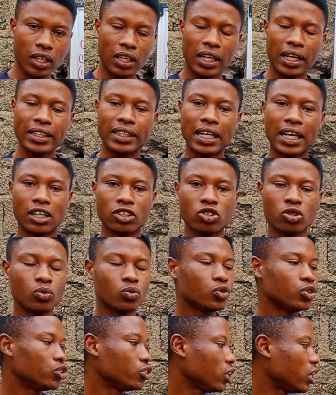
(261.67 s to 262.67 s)
Let's
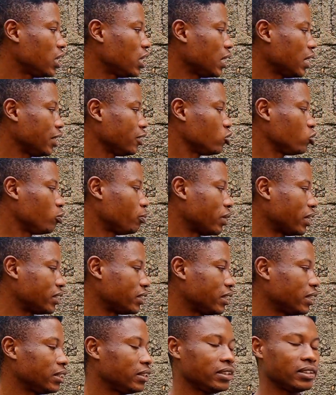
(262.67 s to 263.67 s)
assume we draw a line to
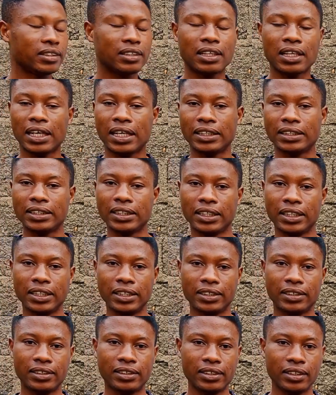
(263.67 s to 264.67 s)
bisect this line
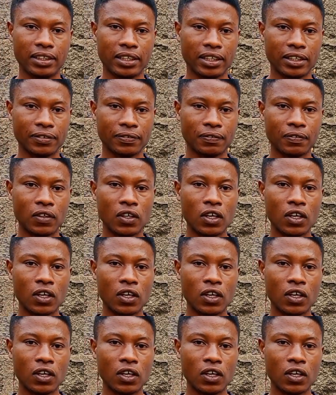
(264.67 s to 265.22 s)
AC here.